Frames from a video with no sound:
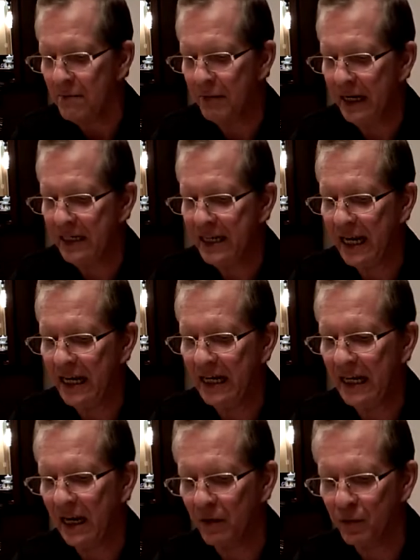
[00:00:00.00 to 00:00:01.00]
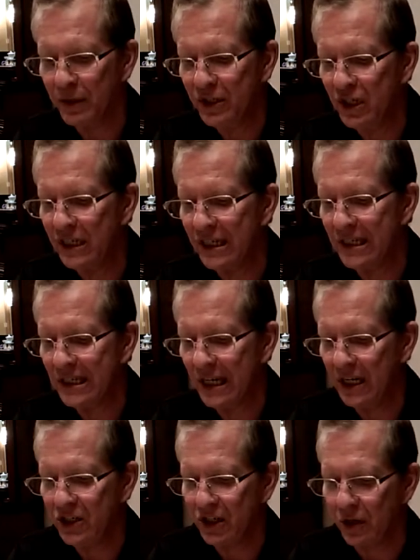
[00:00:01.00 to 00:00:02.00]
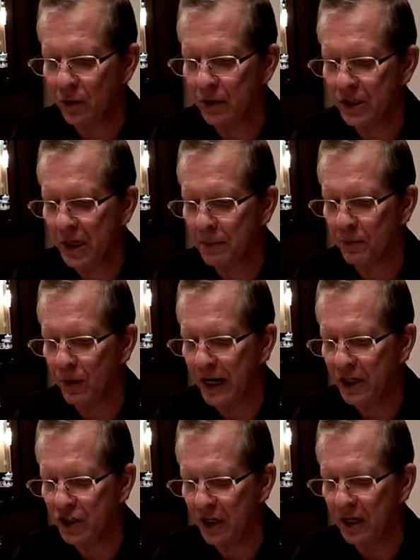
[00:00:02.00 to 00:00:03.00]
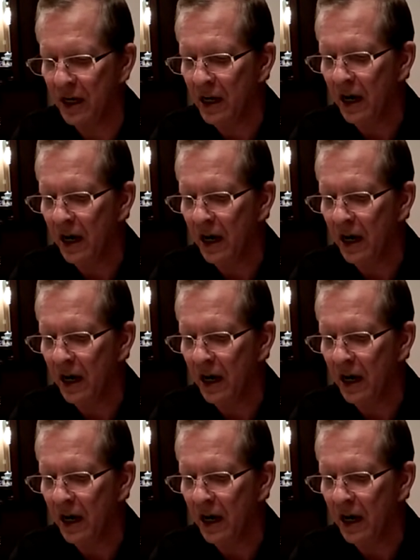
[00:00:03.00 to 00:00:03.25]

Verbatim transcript: maintaining a rigid distinction or separation